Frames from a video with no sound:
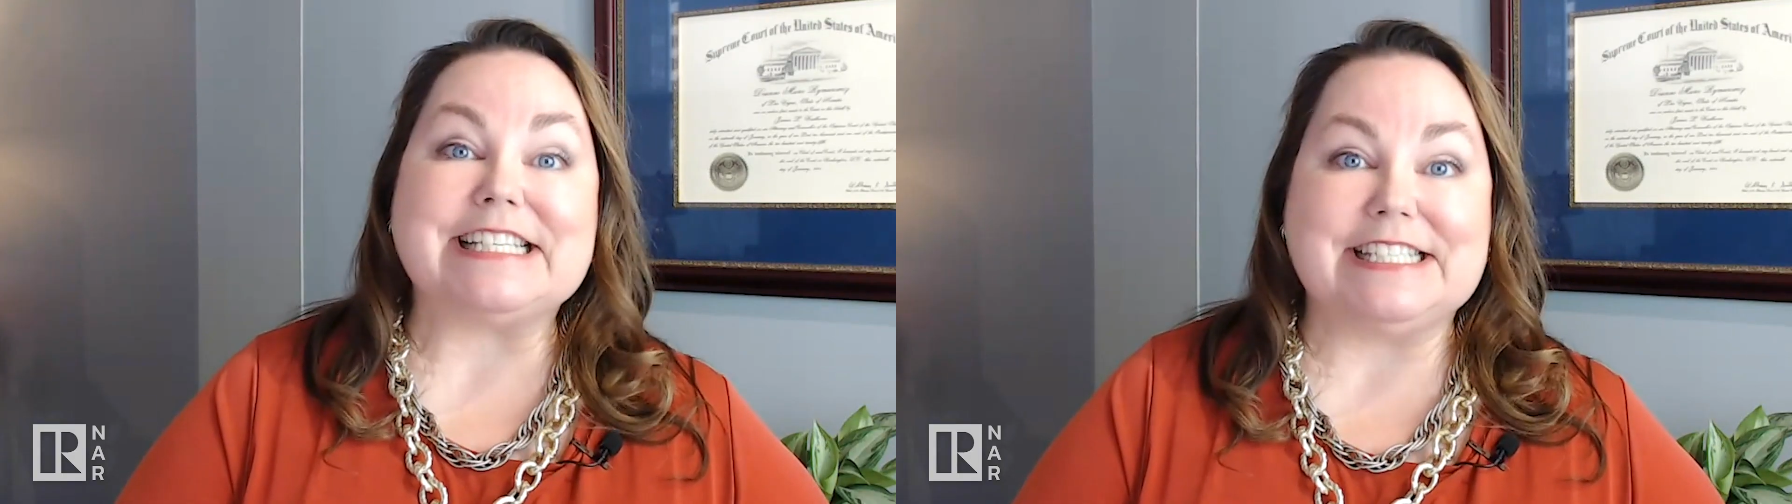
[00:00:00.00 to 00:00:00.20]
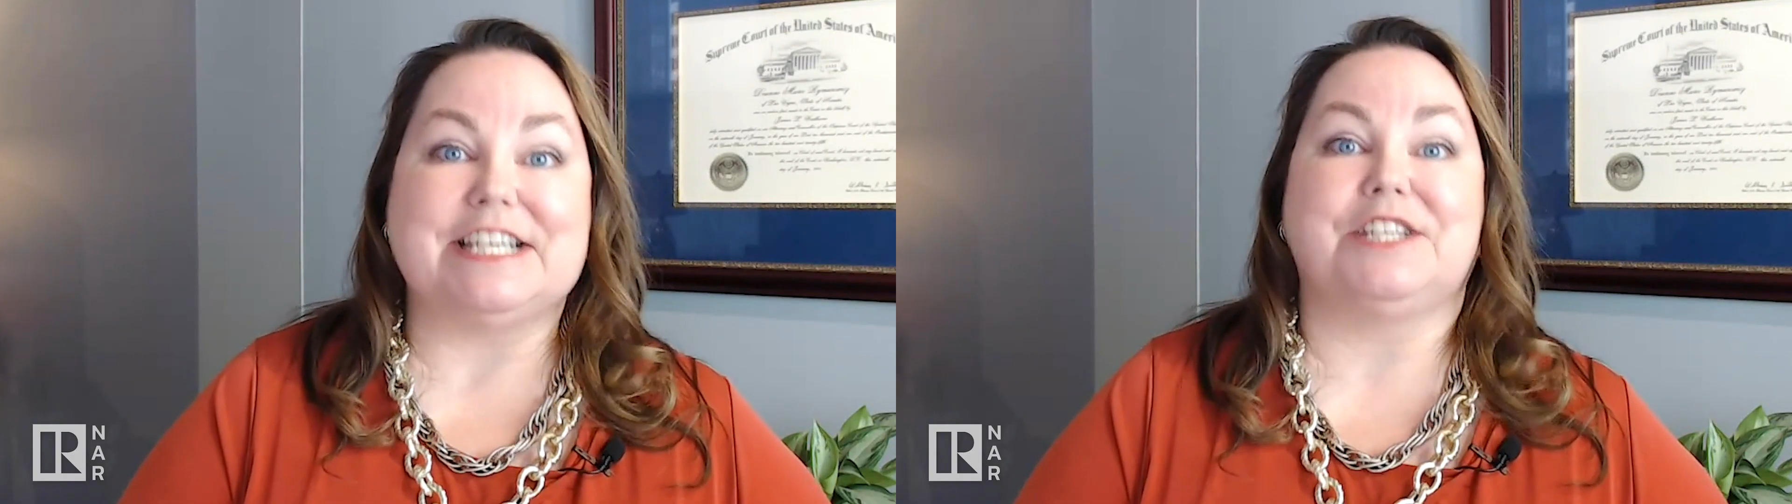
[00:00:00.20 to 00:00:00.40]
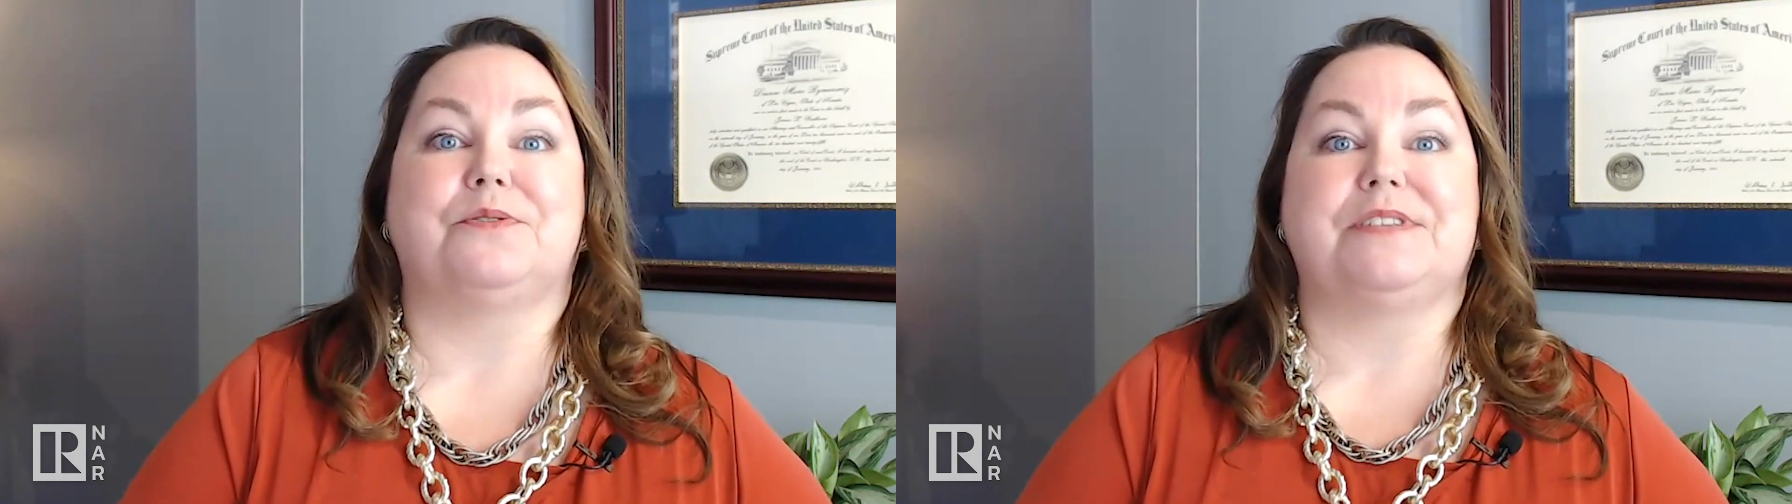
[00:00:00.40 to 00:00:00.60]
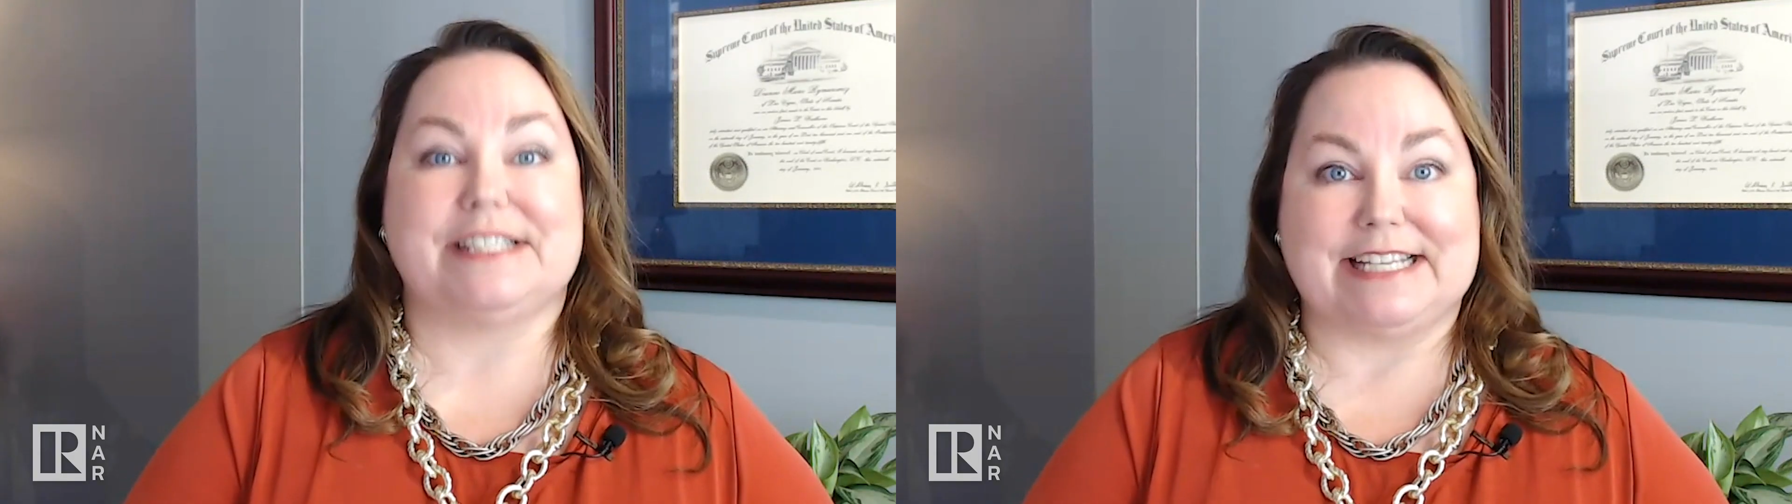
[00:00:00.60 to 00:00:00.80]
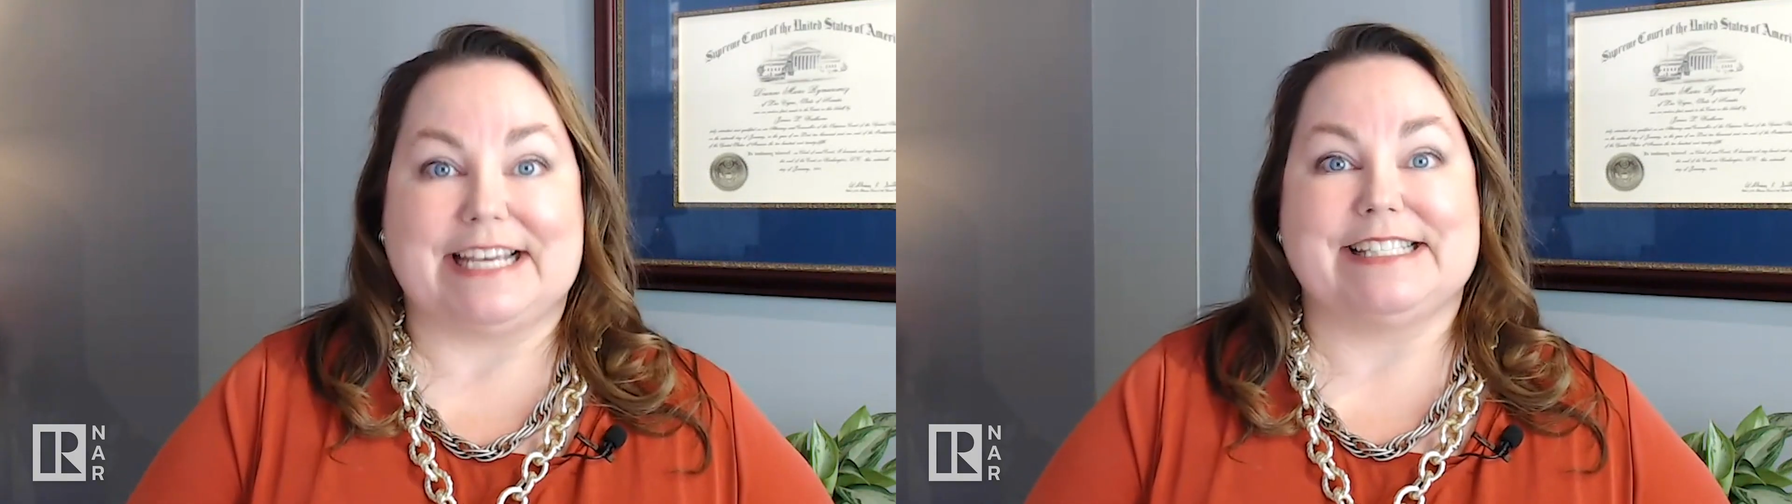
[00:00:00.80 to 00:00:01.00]
continue to
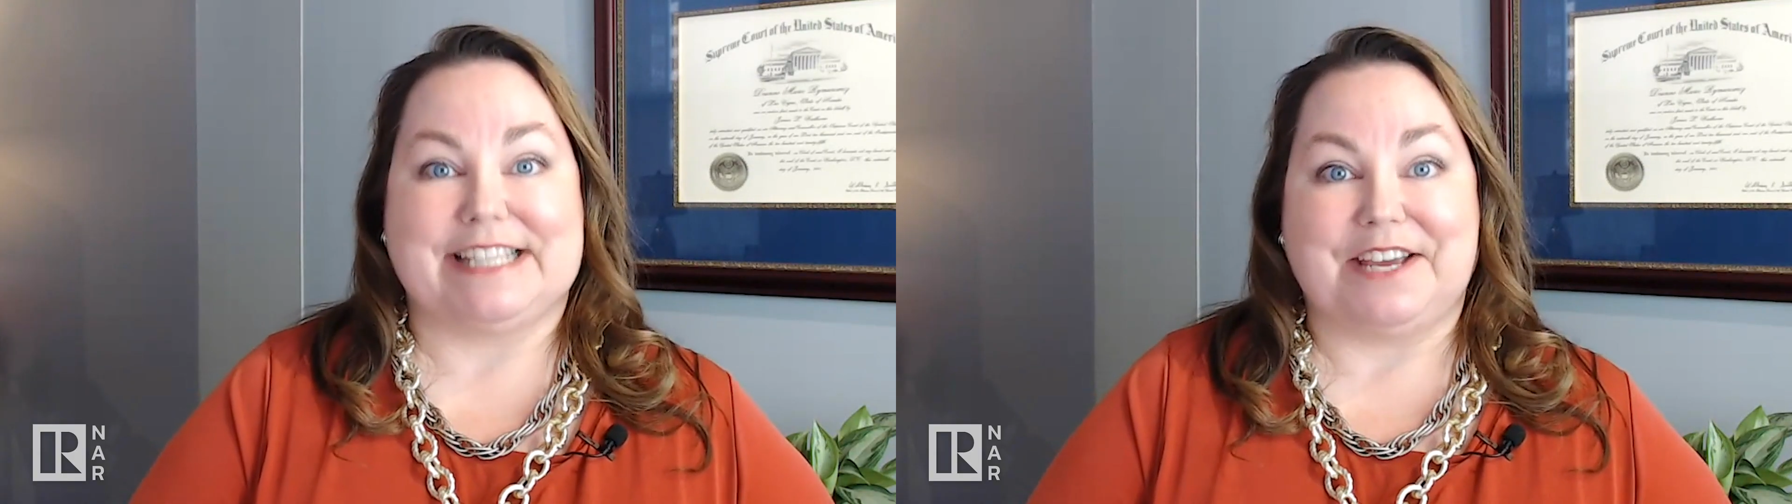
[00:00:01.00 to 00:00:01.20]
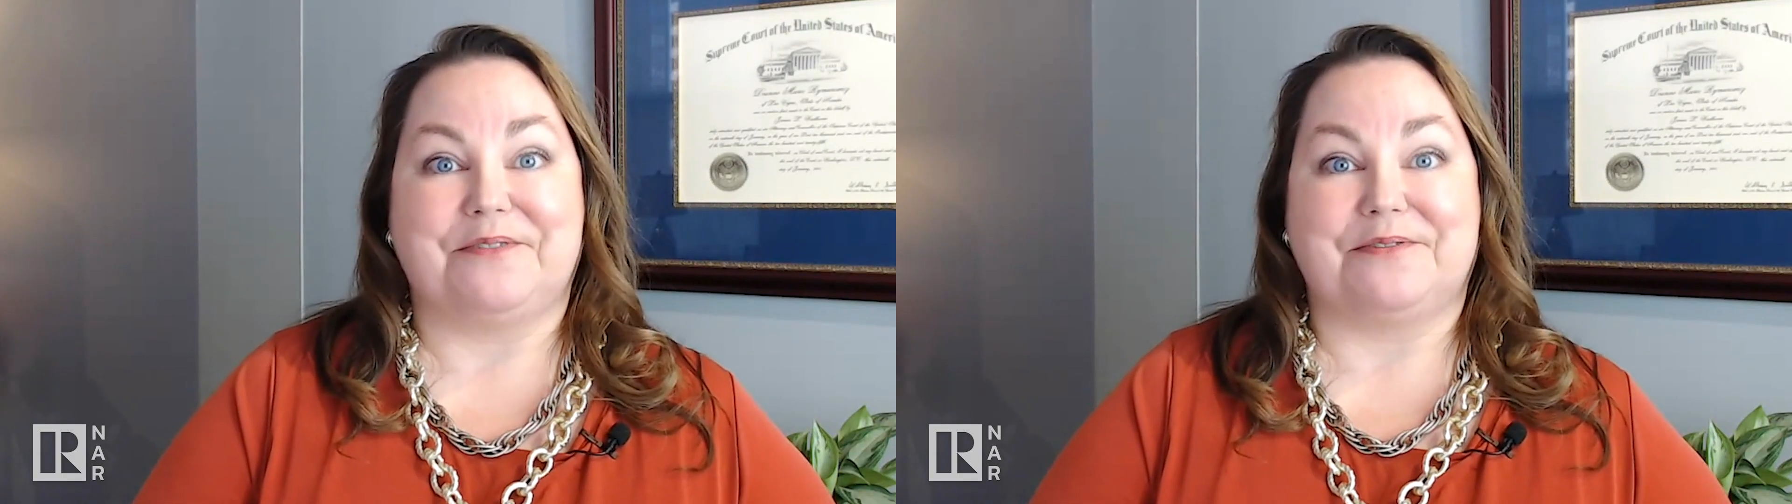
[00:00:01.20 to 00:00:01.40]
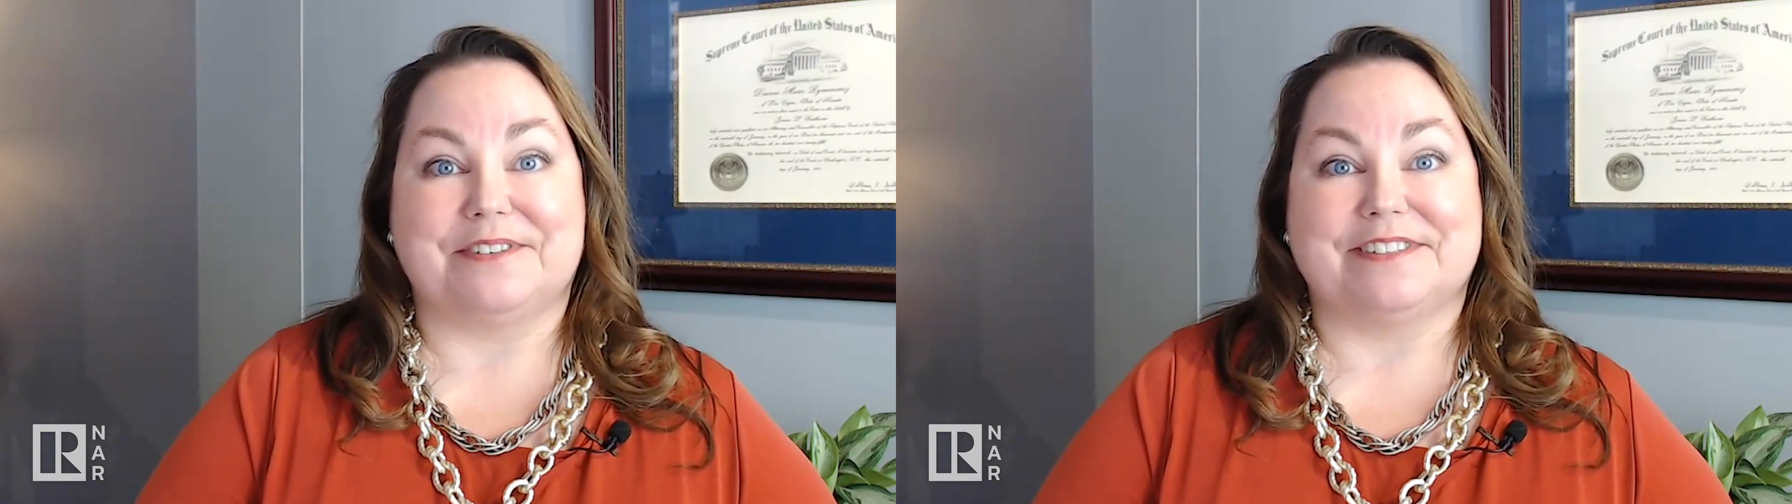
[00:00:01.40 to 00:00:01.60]
stay safe.